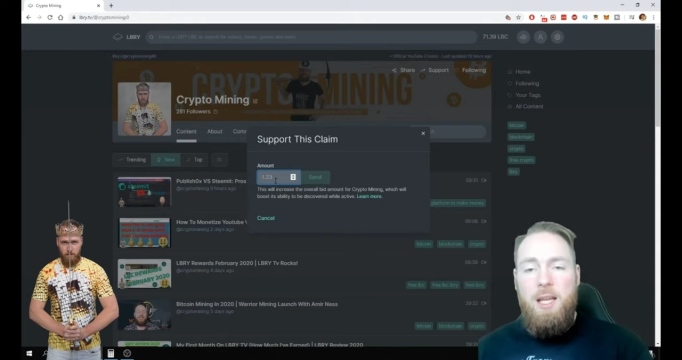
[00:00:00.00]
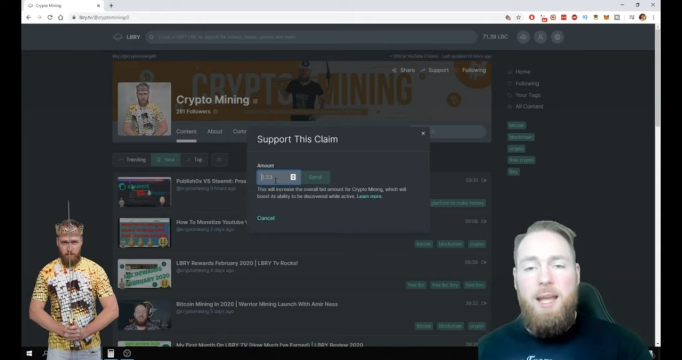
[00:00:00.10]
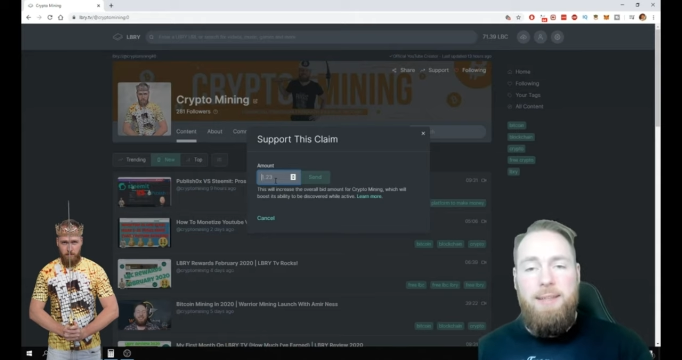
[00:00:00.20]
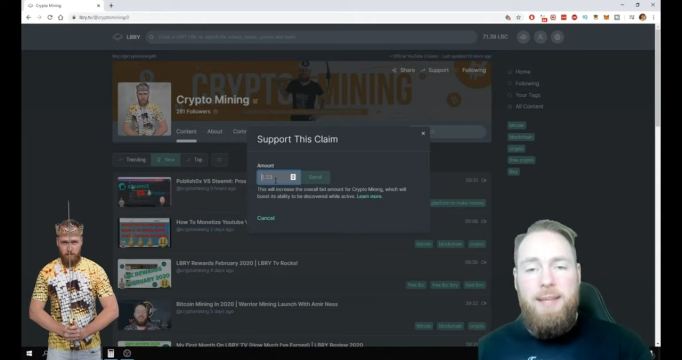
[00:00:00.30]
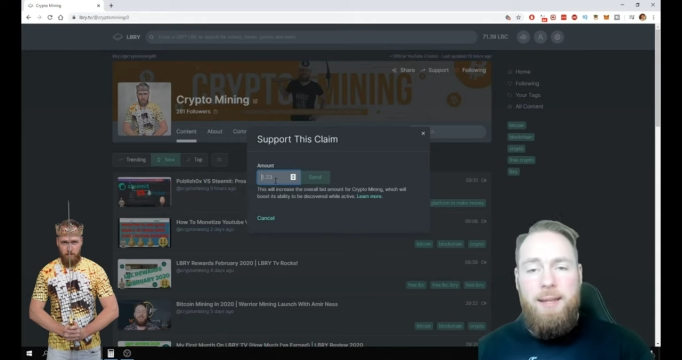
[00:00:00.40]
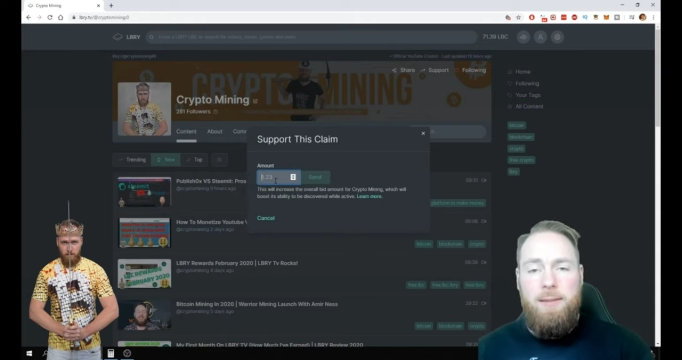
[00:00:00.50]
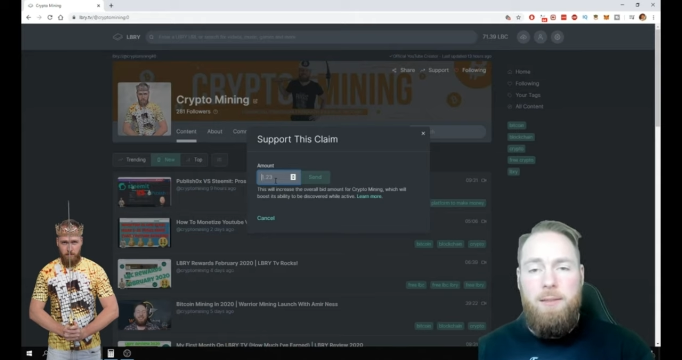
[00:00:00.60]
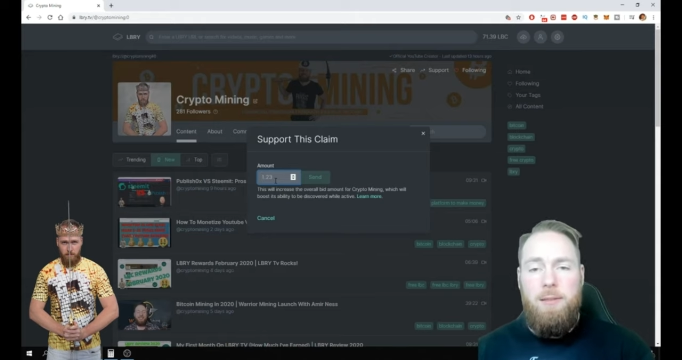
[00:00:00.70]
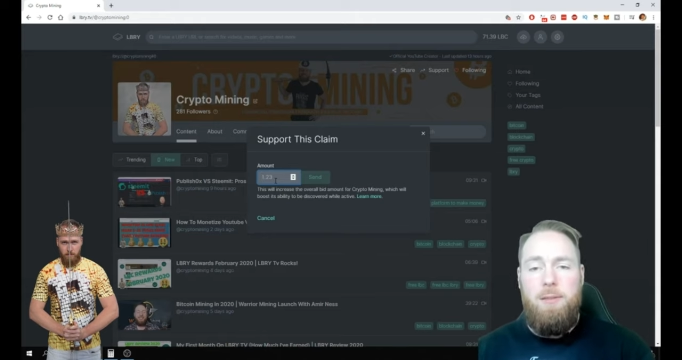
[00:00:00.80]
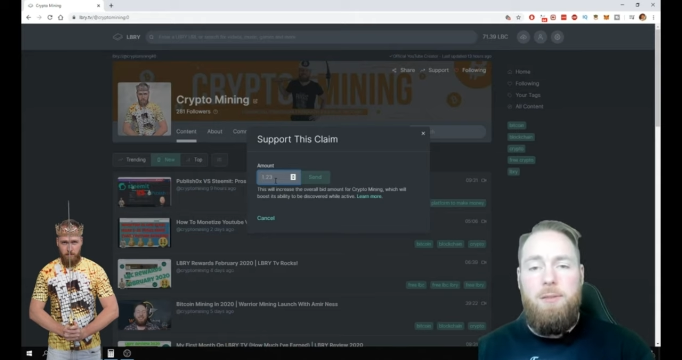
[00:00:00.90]
And then
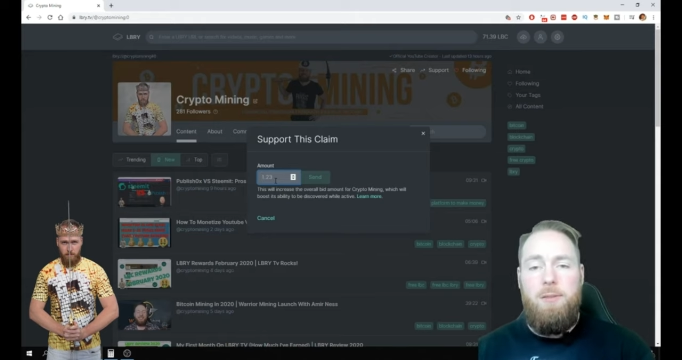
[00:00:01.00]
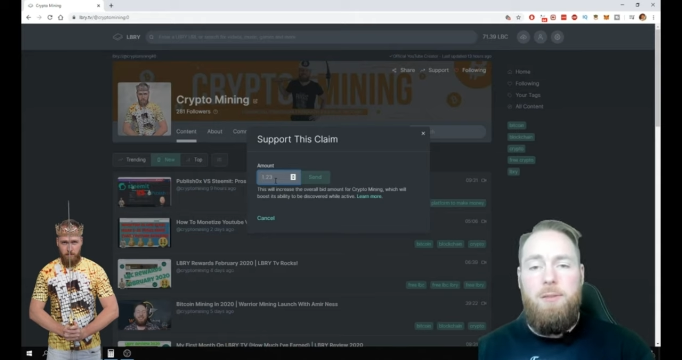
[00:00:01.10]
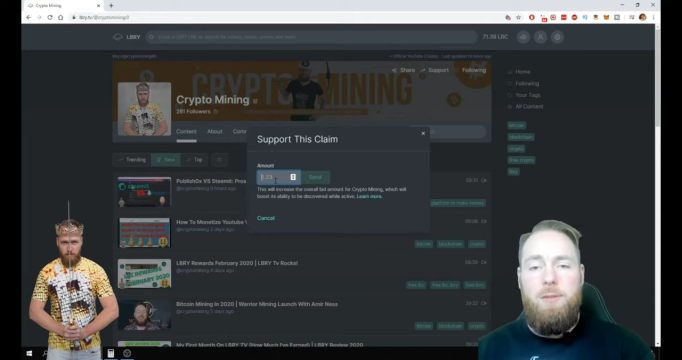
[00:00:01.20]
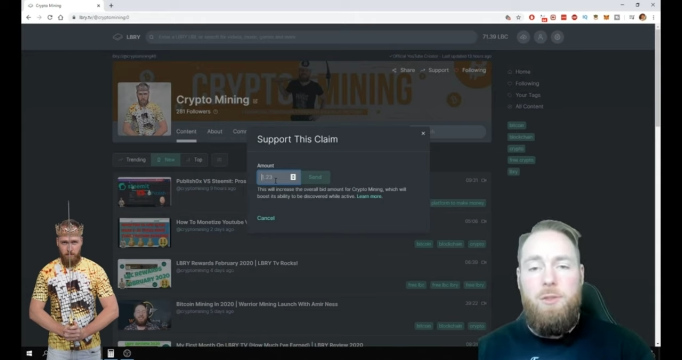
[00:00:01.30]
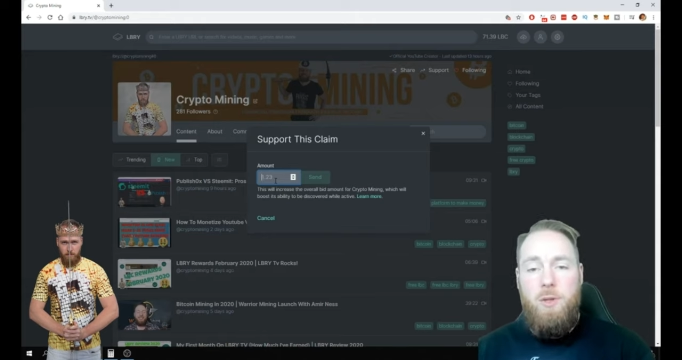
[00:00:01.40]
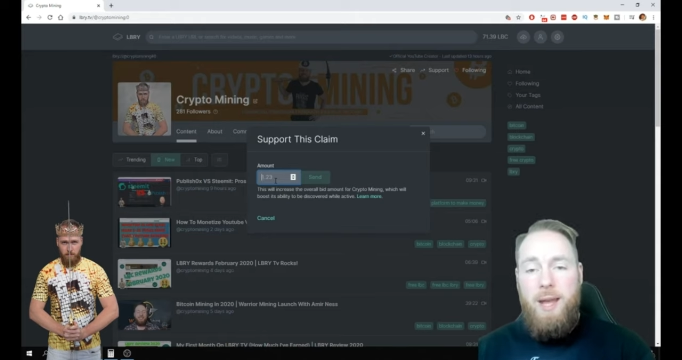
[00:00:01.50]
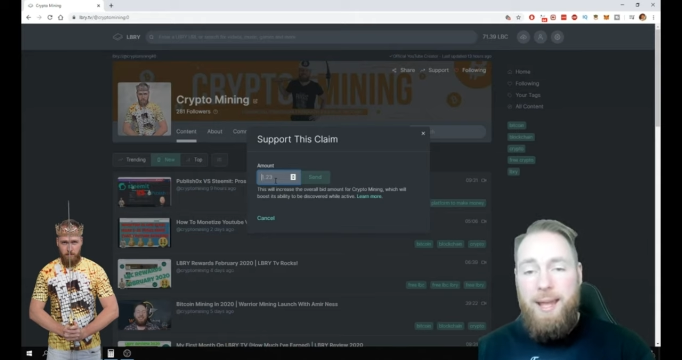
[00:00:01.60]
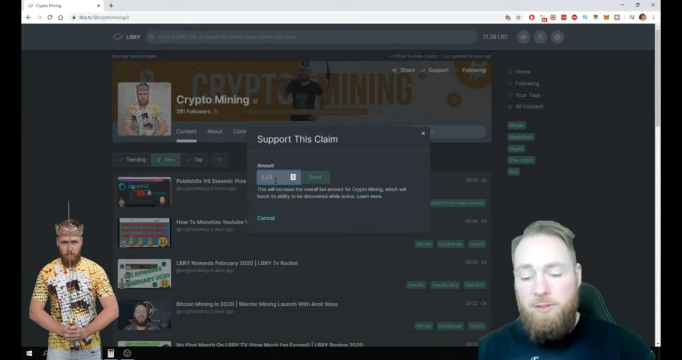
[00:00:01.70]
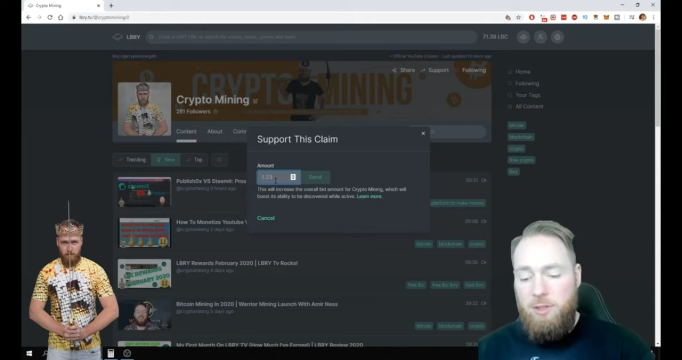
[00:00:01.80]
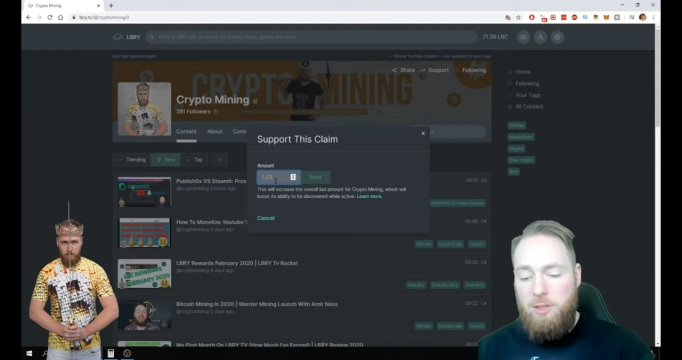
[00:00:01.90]
you
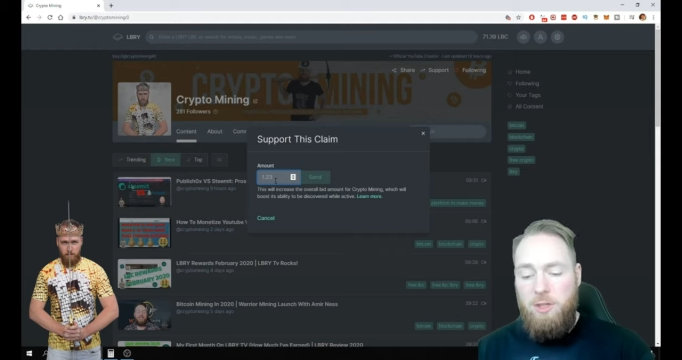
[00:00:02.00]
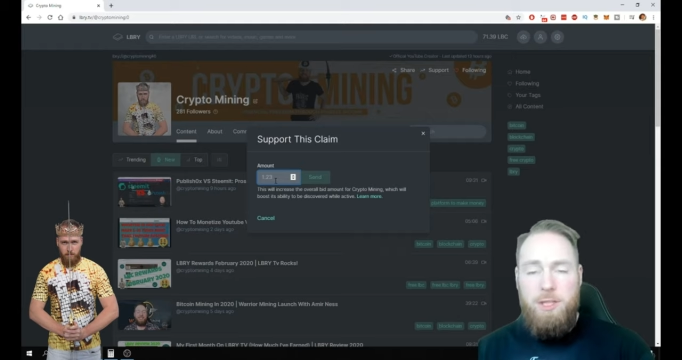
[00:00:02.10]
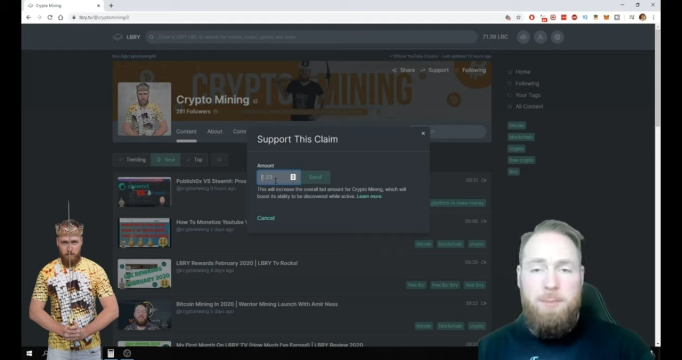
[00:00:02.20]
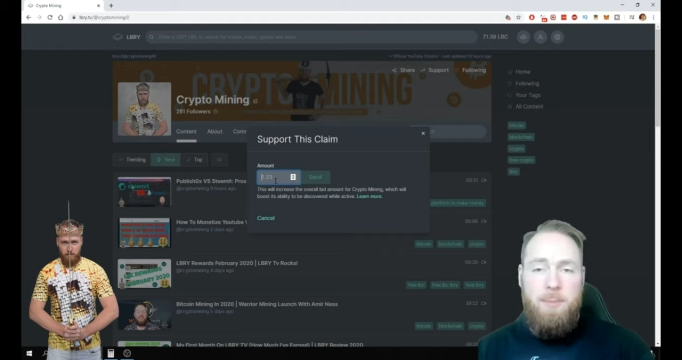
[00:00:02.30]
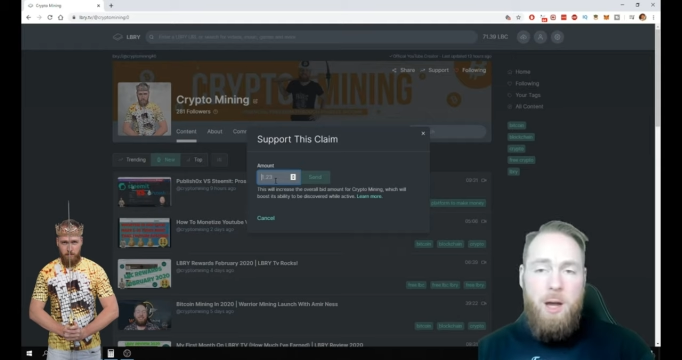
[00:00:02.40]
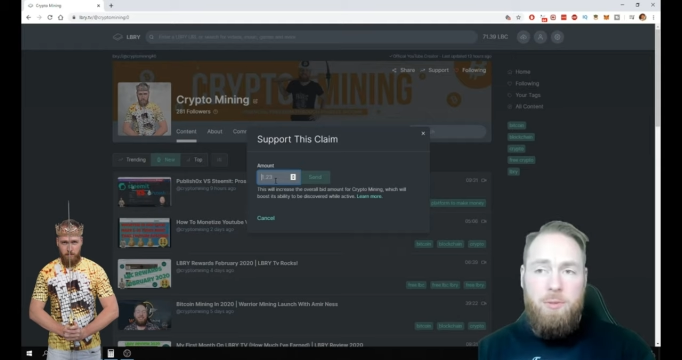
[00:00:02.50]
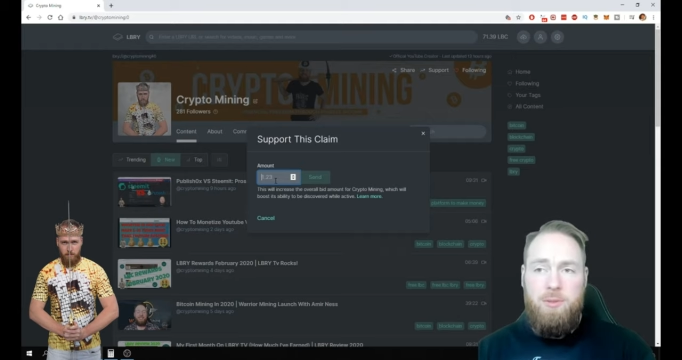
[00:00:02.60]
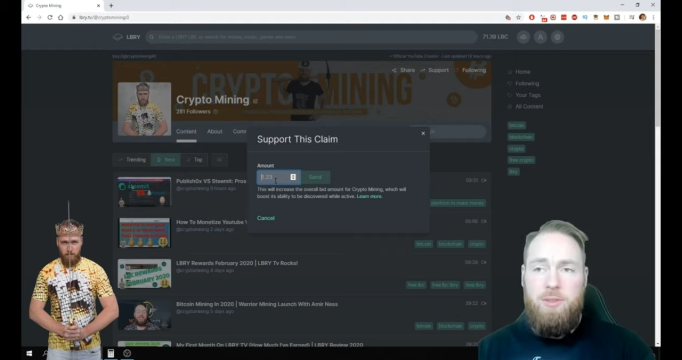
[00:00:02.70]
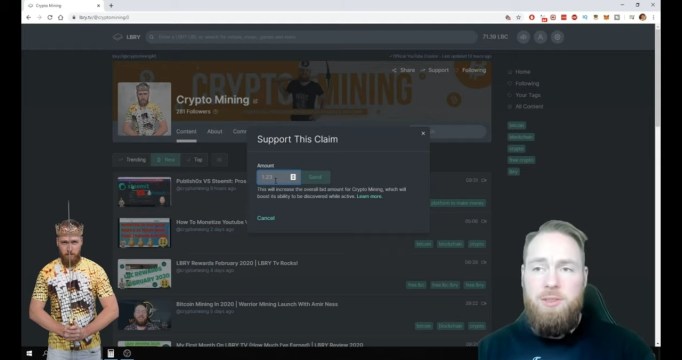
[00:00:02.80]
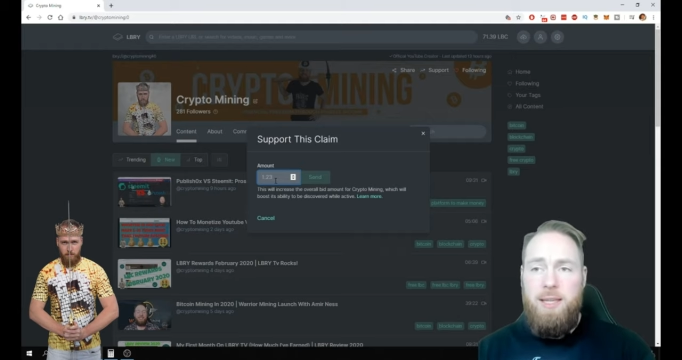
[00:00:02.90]
enter an
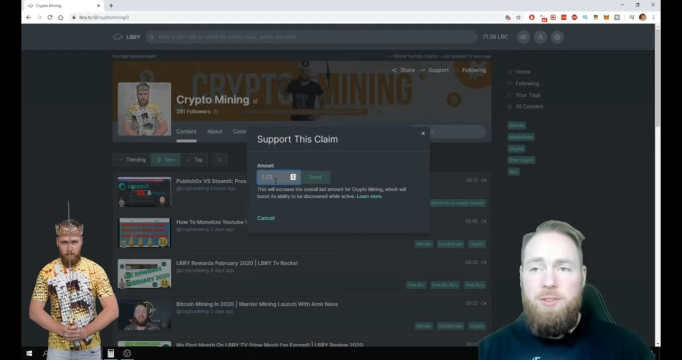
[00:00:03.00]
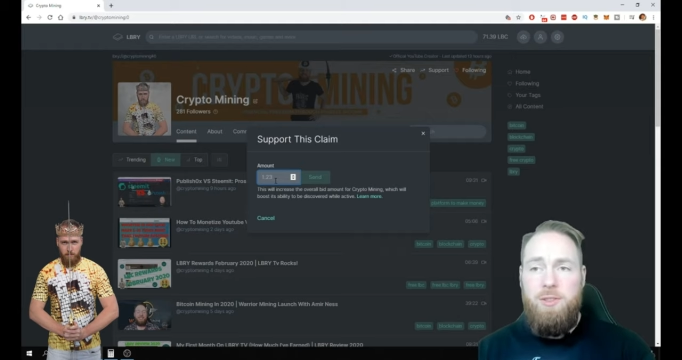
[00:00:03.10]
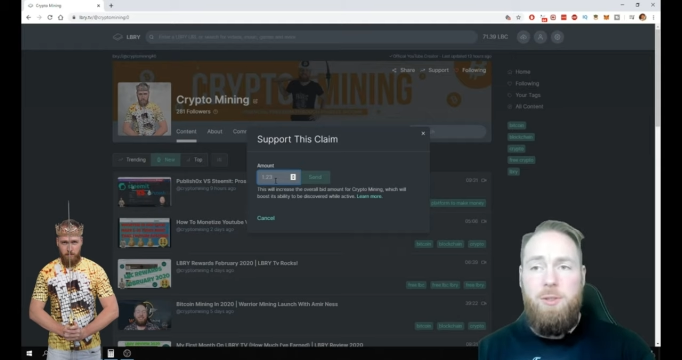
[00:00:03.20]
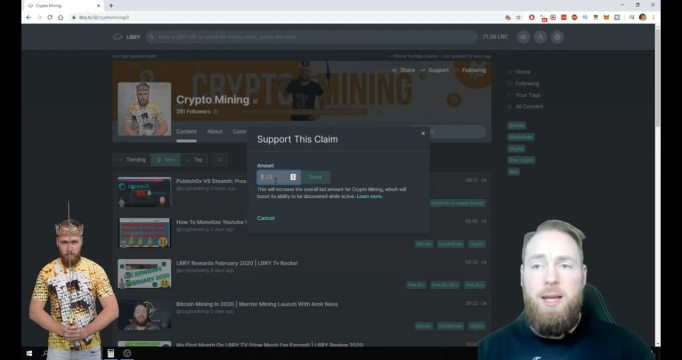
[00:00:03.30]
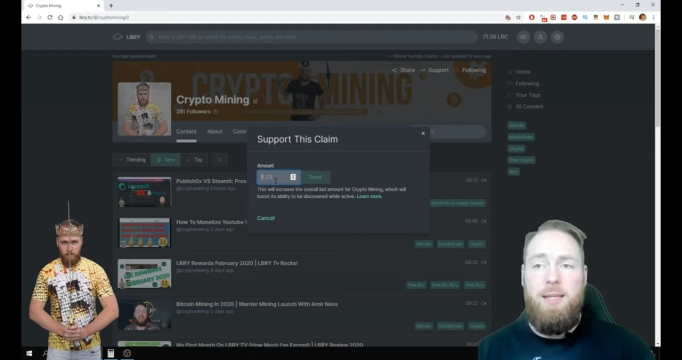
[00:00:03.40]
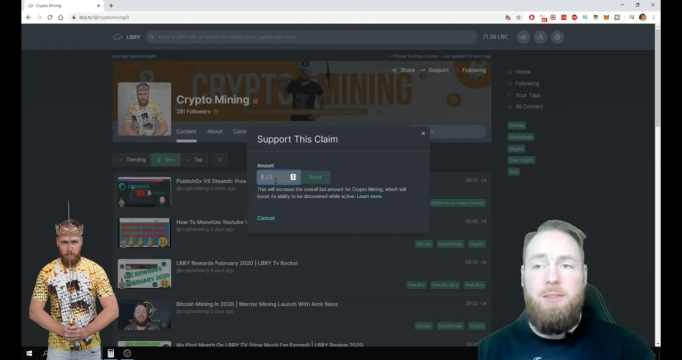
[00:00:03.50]
amount that you like.